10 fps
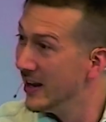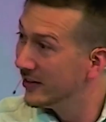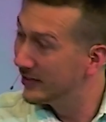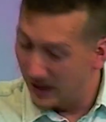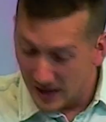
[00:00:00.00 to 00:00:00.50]

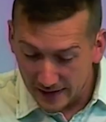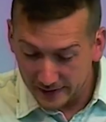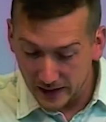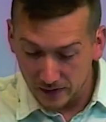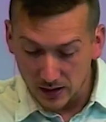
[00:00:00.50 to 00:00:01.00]
So let's
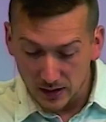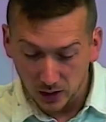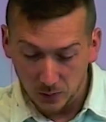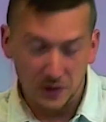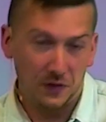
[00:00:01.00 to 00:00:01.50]
give a
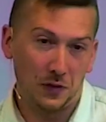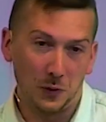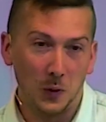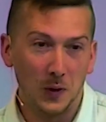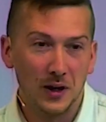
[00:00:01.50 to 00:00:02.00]
little bit of
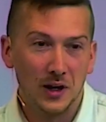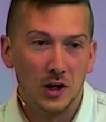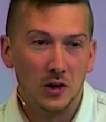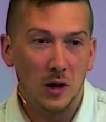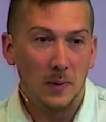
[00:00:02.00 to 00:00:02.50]
thought
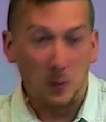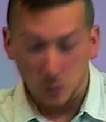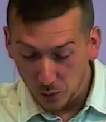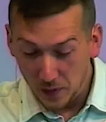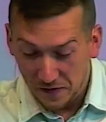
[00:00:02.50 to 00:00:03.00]
about
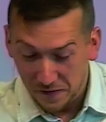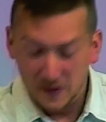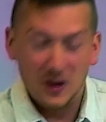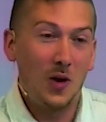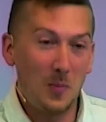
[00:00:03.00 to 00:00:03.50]
what we
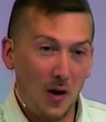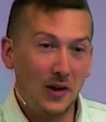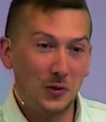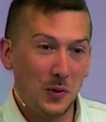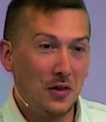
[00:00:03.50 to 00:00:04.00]
fill our
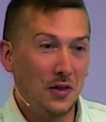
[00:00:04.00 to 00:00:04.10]
minds with,